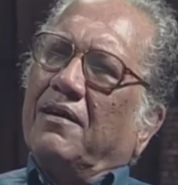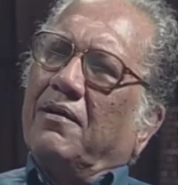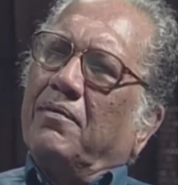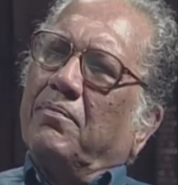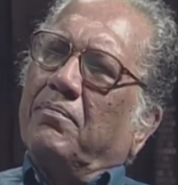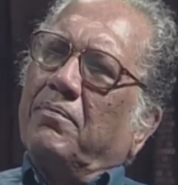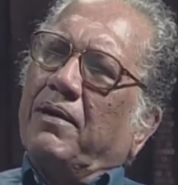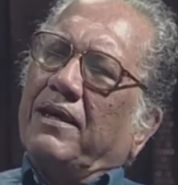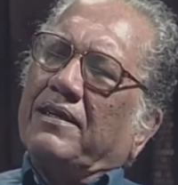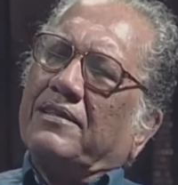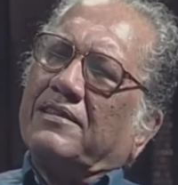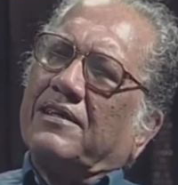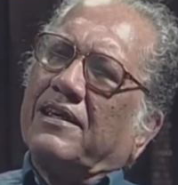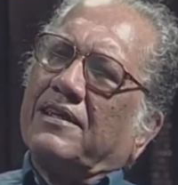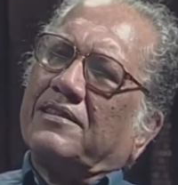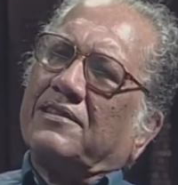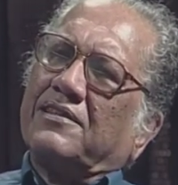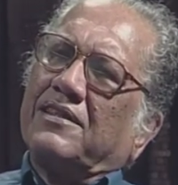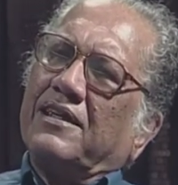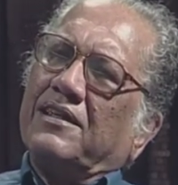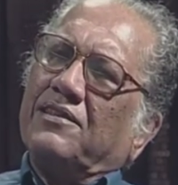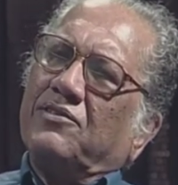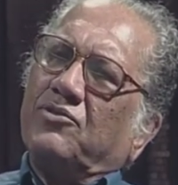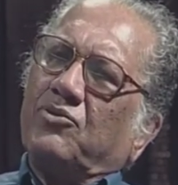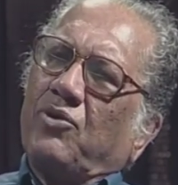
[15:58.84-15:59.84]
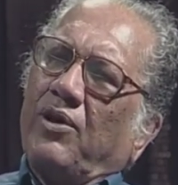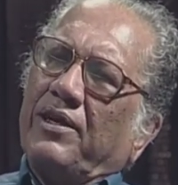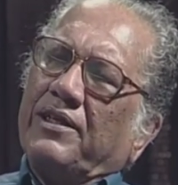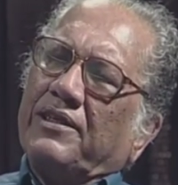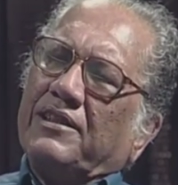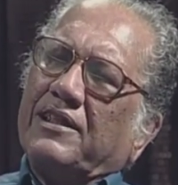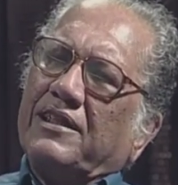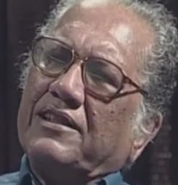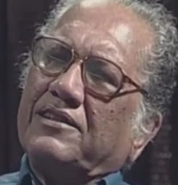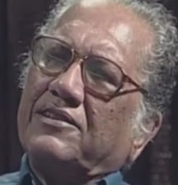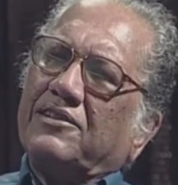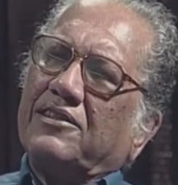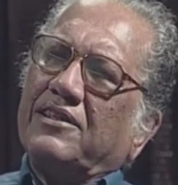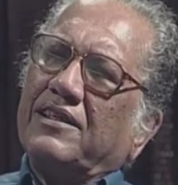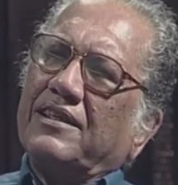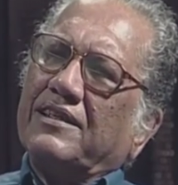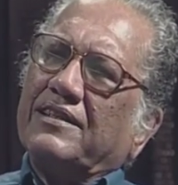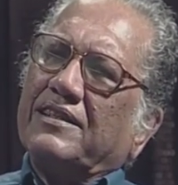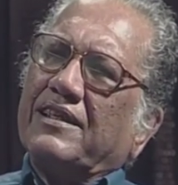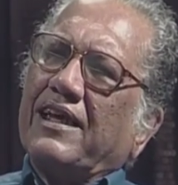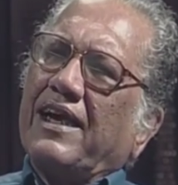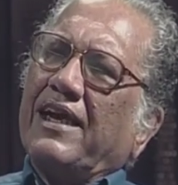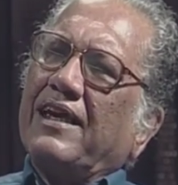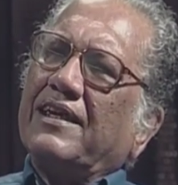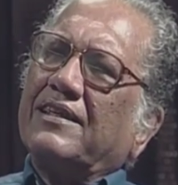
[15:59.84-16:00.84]
By 1623,
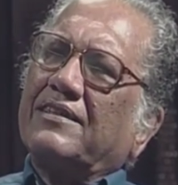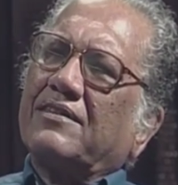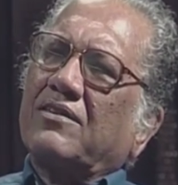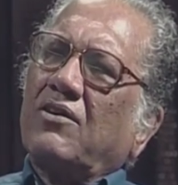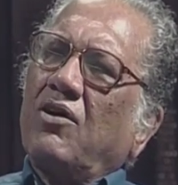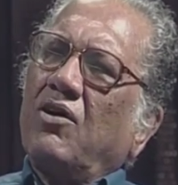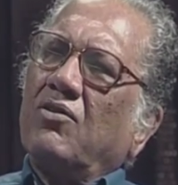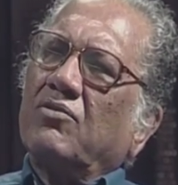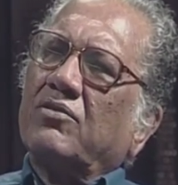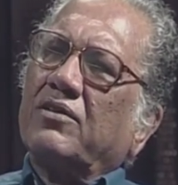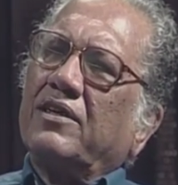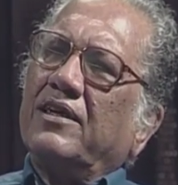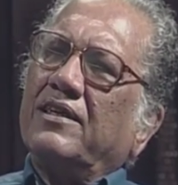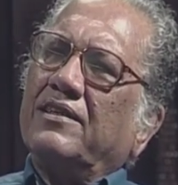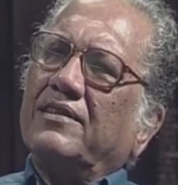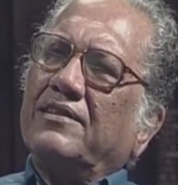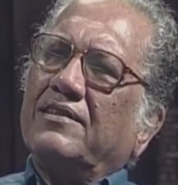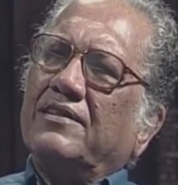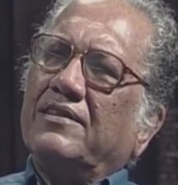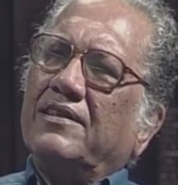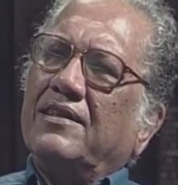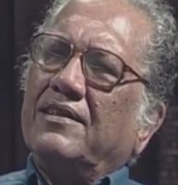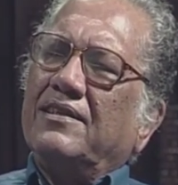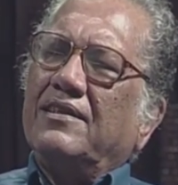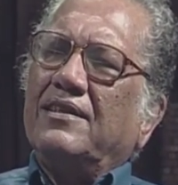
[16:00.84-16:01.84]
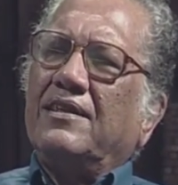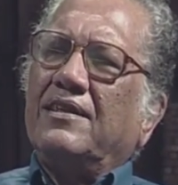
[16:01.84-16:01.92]
they had conquered